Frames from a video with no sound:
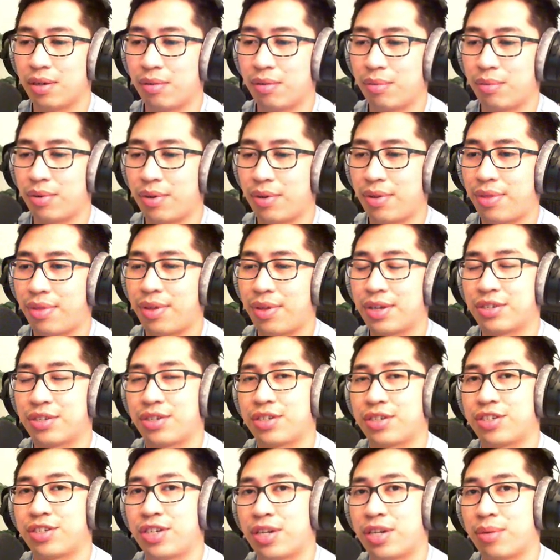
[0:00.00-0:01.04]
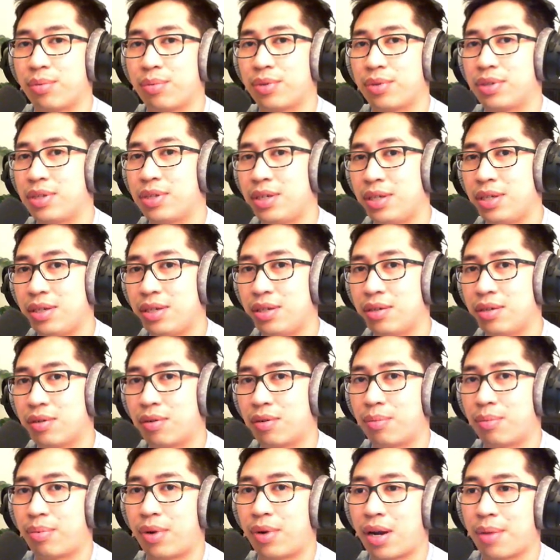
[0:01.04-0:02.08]
with things like JWT,
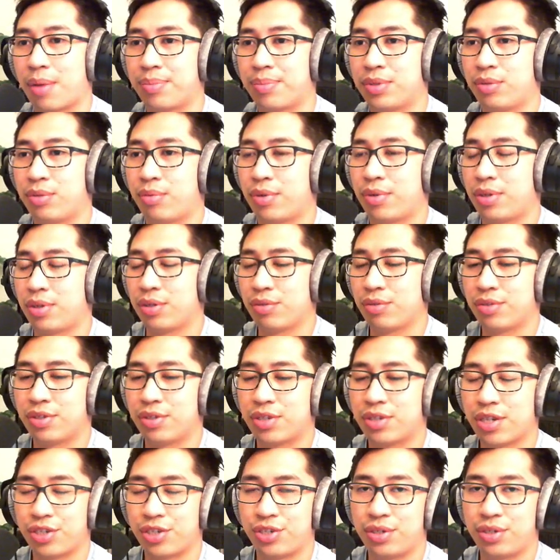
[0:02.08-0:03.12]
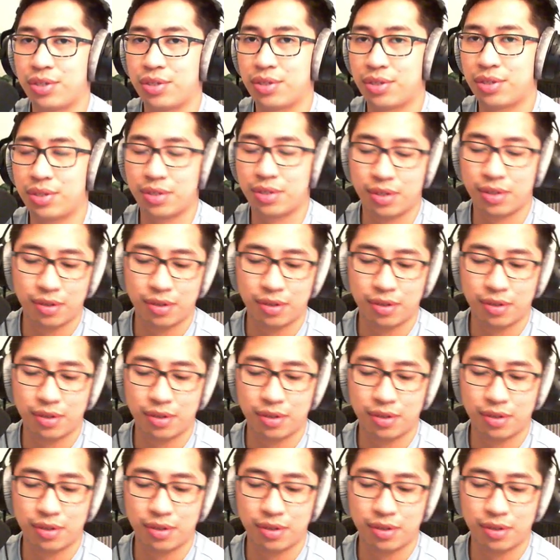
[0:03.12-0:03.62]
or perhaps you want to use sessions.